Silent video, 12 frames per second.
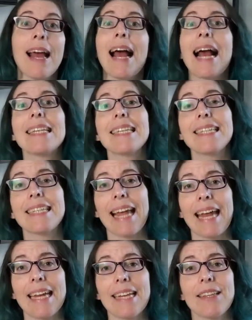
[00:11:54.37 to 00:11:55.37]
As a
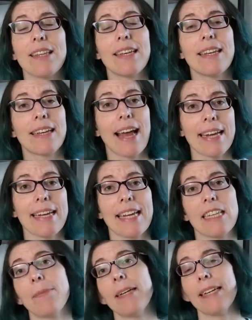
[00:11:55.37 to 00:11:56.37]
skate, the Chaya
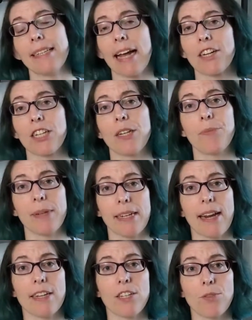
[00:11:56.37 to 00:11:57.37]
Kismet is actually really
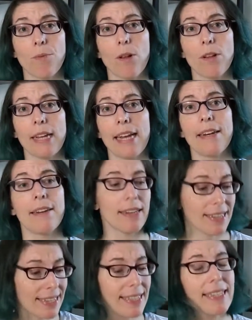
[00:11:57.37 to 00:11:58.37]
nice to roll in.
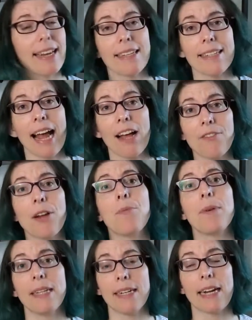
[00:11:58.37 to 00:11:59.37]
This does have a
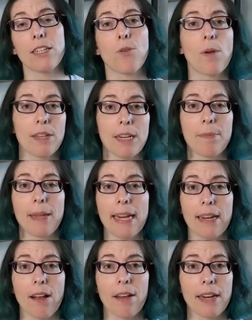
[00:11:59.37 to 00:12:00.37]
really nice quality
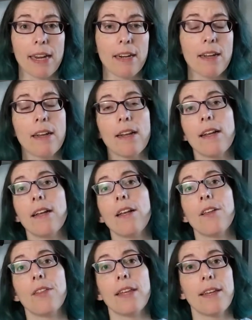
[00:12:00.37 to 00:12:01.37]
plate on it.
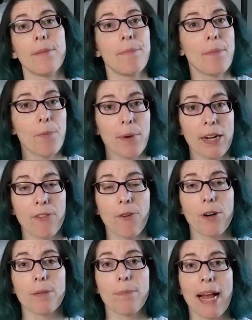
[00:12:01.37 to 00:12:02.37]
The
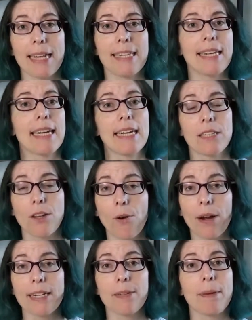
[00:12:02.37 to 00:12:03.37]
reinforced plastic is
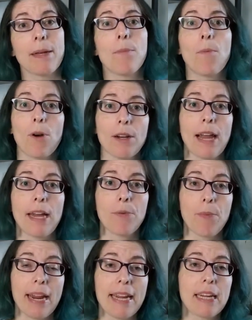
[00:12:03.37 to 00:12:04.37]
going to be more
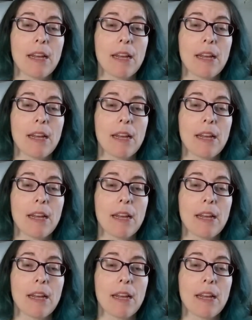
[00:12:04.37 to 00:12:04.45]
lightweight